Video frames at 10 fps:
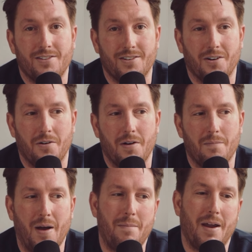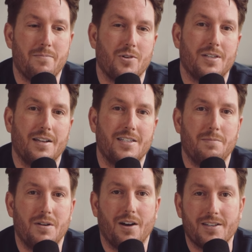So it might make more sense
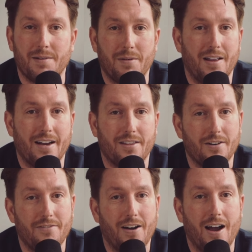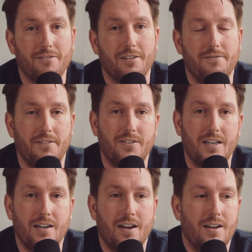to be on something like a 35 or a
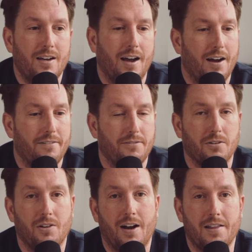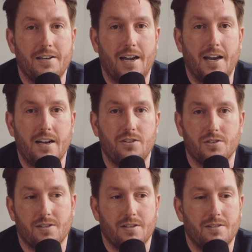50 for a lot of the day,
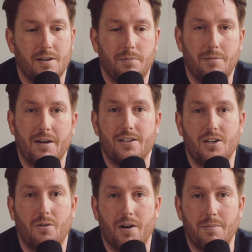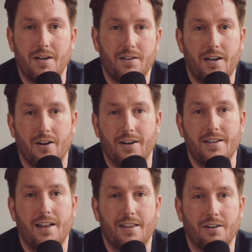just simply because you don't want to be
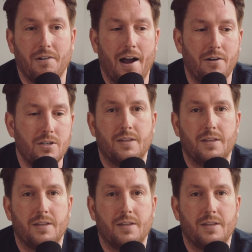carrying that thing around.